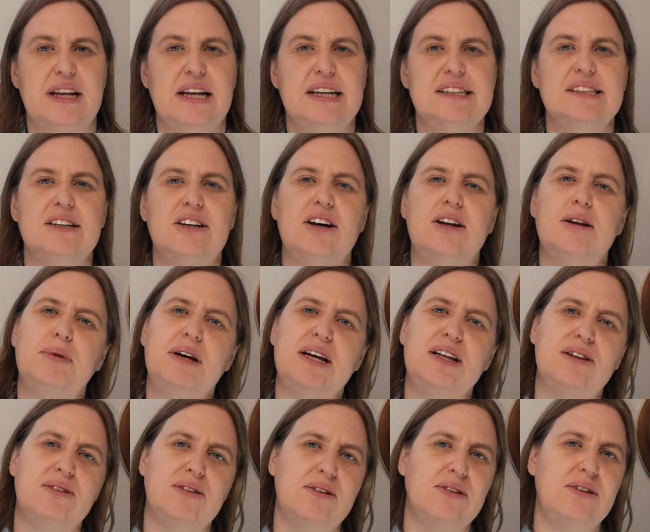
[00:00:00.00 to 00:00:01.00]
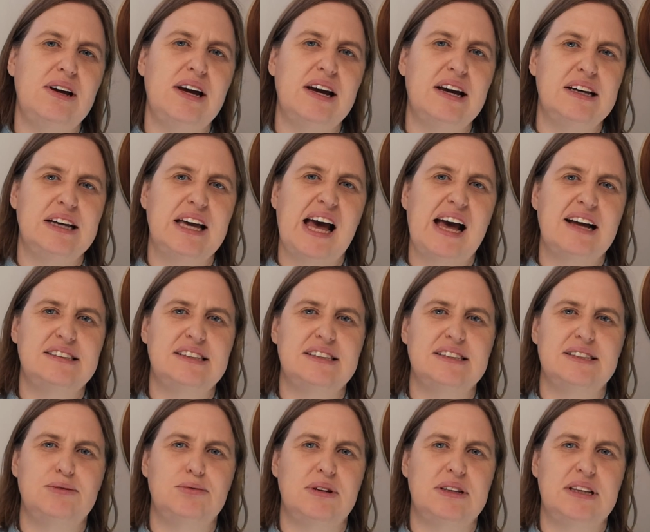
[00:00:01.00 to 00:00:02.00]
Is it going to be through
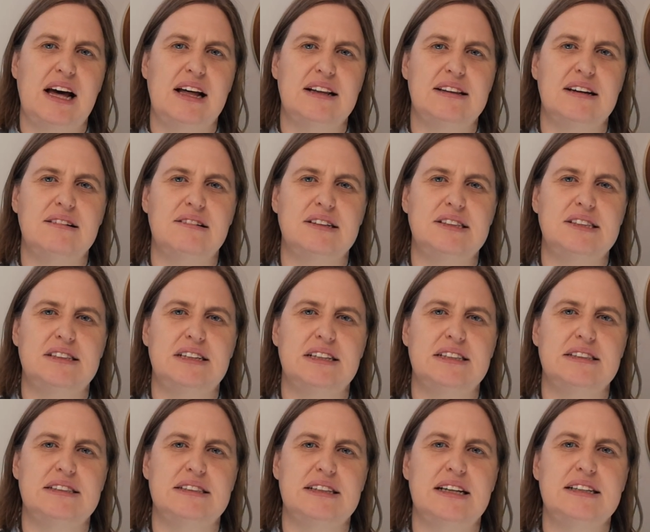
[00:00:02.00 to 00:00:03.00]
encounters with other Christians?